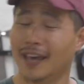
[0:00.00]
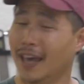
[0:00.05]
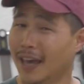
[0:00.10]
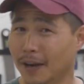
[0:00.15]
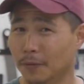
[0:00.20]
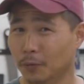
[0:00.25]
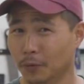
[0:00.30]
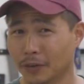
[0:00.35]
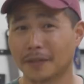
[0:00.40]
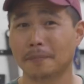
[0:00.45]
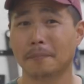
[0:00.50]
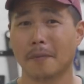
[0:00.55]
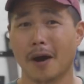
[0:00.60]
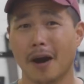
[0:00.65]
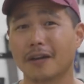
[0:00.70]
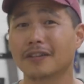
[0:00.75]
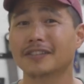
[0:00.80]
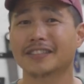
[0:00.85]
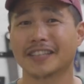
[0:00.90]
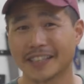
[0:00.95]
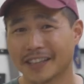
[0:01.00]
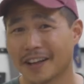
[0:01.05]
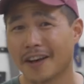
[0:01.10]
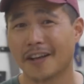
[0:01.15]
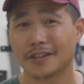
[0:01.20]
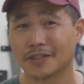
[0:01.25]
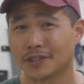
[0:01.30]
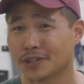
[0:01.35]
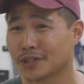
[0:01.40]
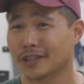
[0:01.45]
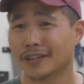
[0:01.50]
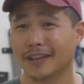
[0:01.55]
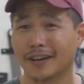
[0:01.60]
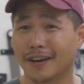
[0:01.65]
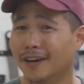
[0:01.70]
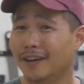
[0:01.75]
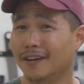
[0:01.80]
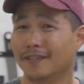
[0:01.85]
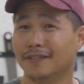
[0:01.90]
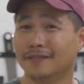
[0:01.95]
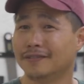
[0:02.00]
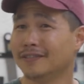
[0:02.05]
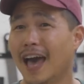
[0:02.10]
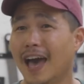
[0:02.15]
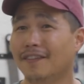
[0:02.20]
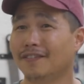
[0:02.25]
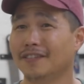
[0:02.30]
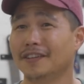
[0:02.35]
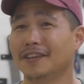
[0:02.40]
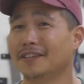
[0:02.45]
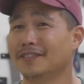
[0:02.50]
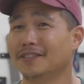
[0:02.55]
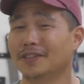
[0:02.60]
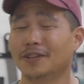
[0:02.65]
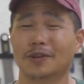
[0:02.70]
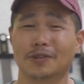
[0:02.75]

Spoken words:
And with the modern technology of having,